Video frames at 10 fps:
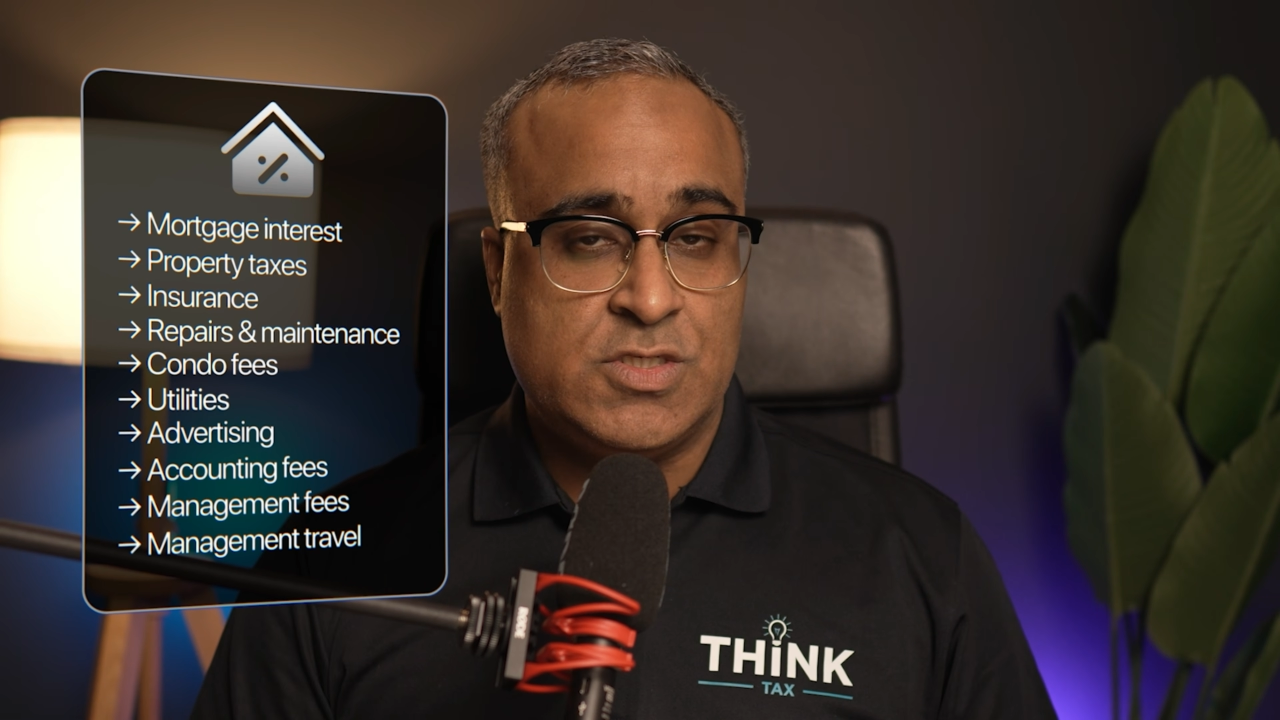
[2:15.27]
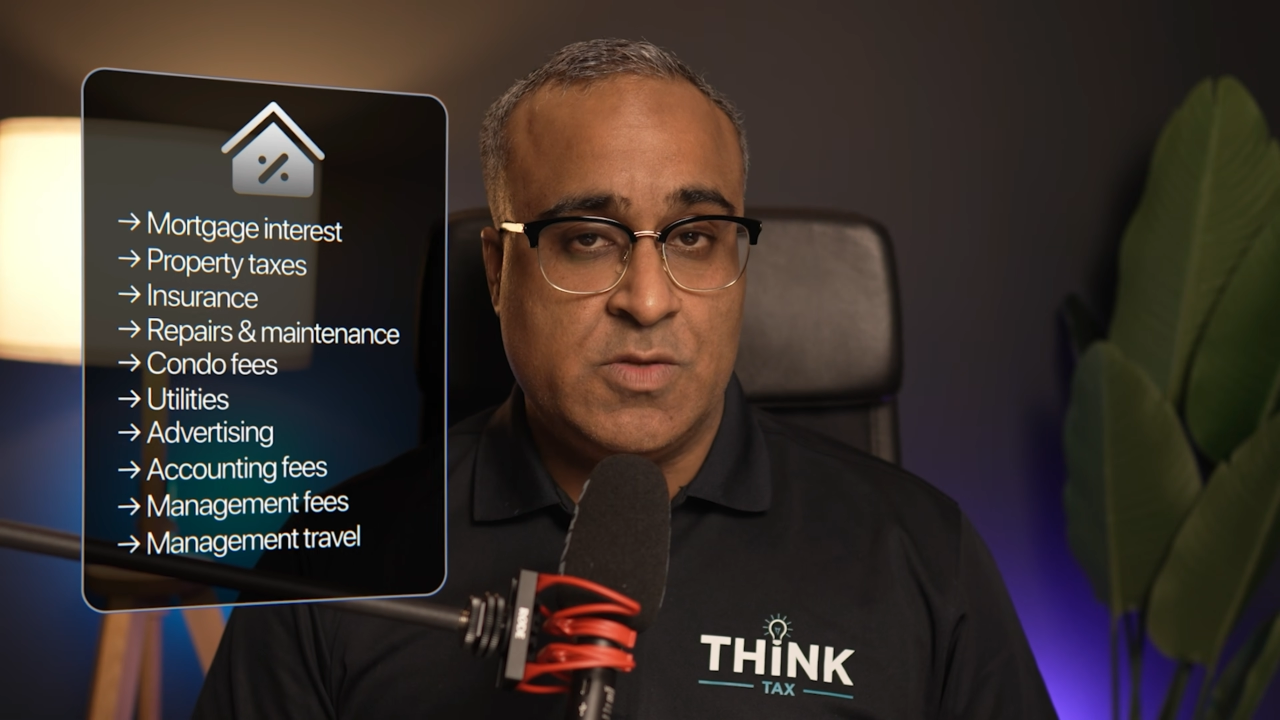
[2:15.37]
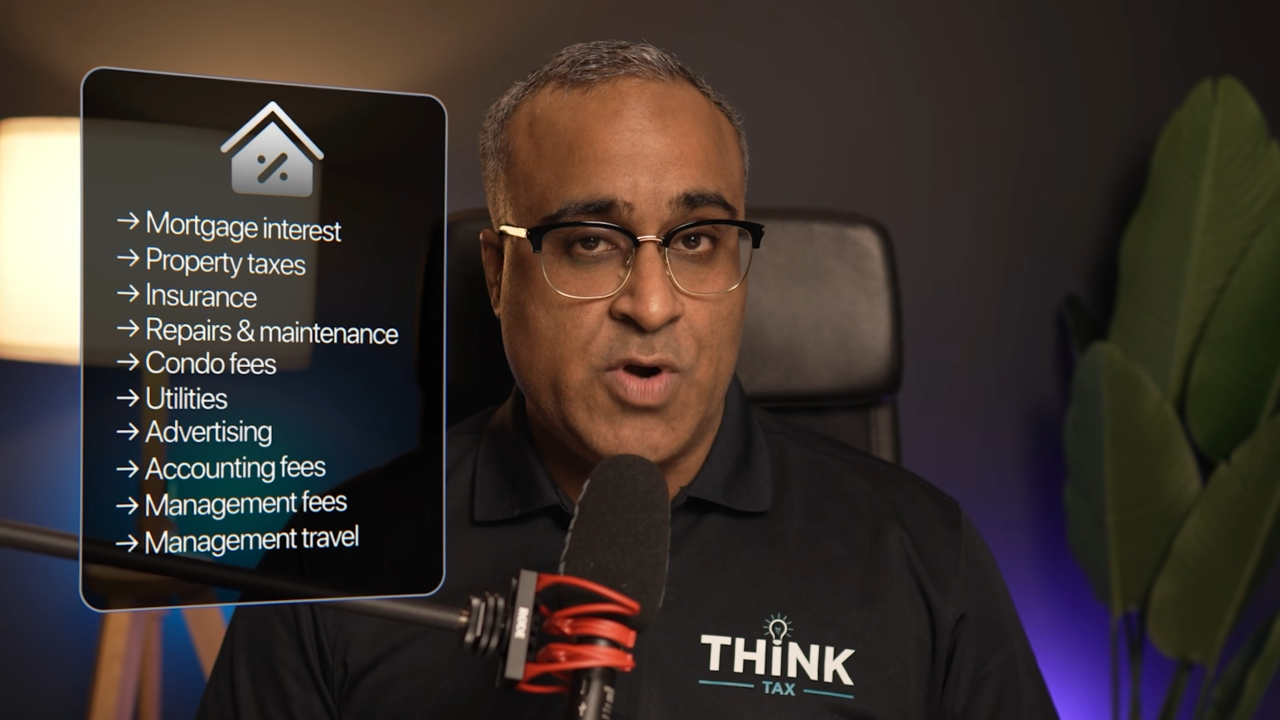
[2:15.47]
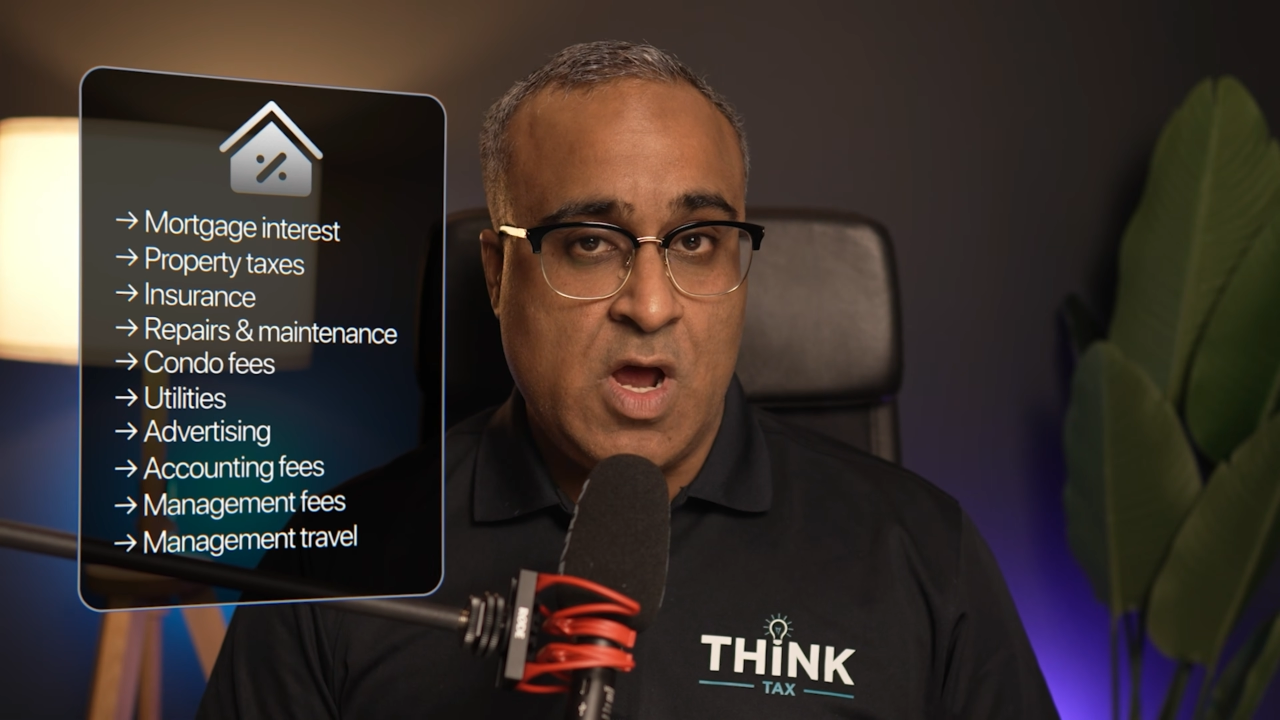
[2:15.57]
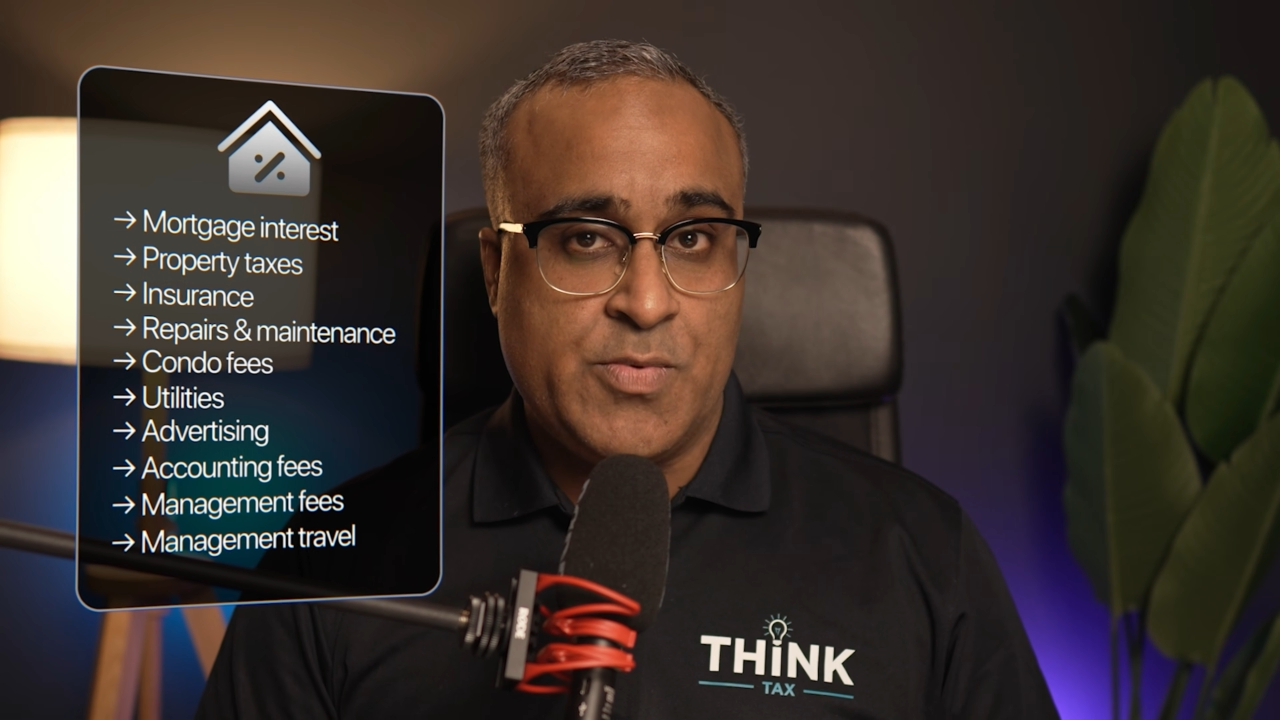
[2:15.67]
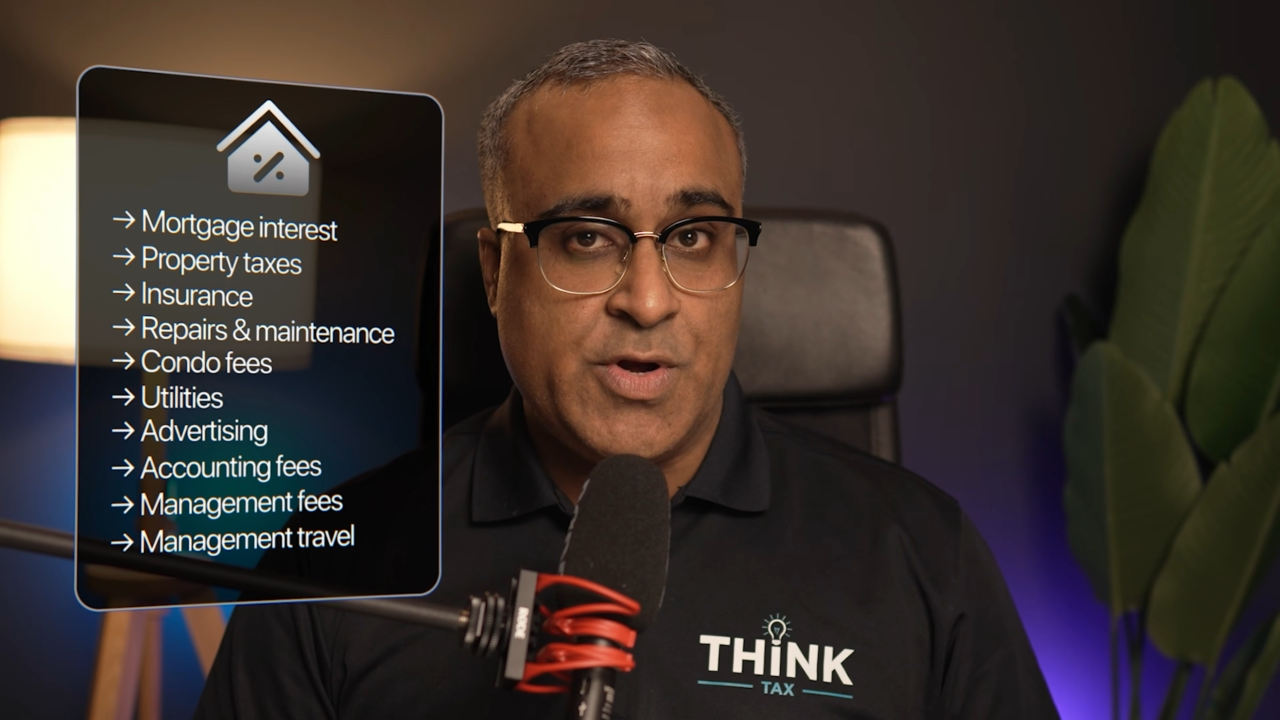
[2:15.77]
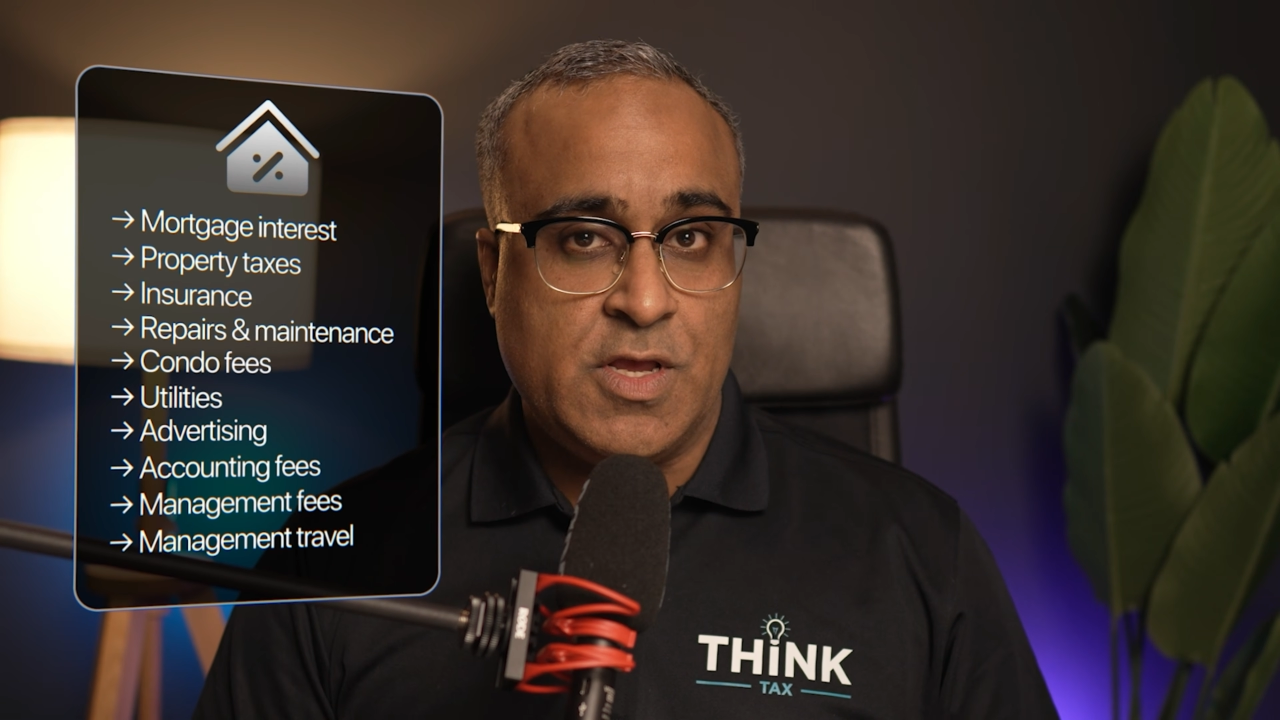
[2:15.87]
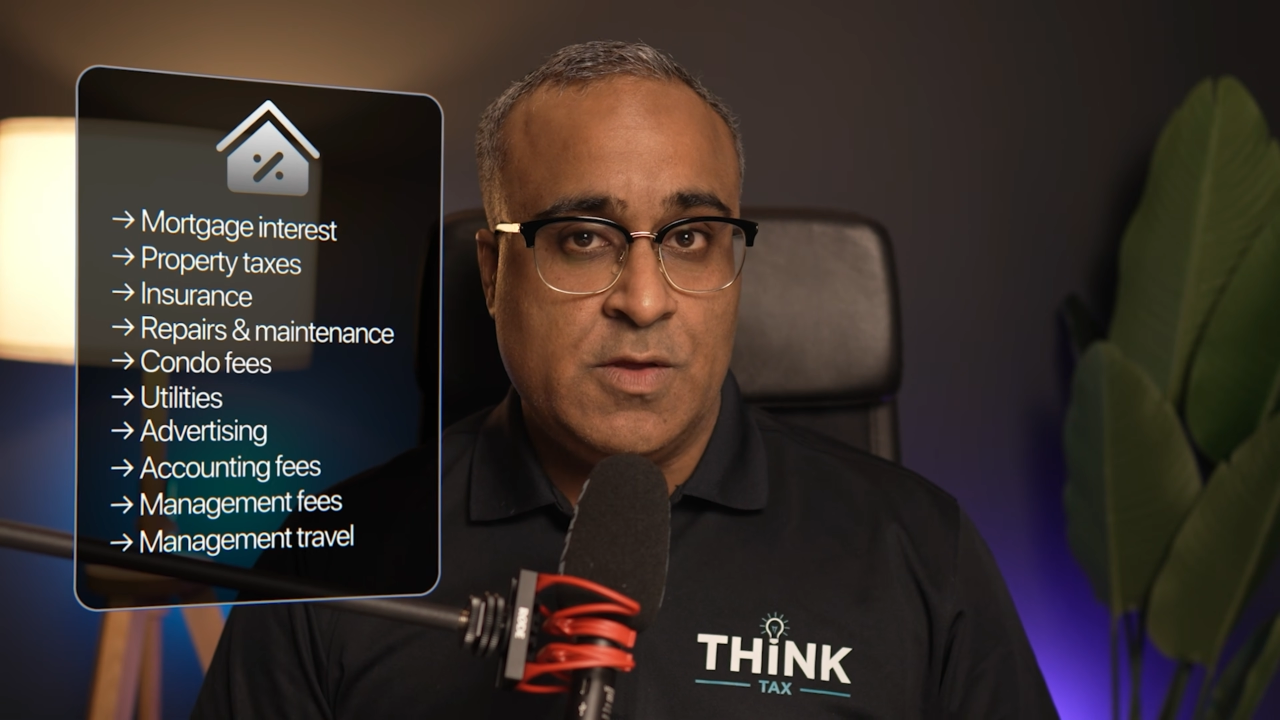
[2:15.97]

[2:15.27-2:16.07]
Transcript: the property.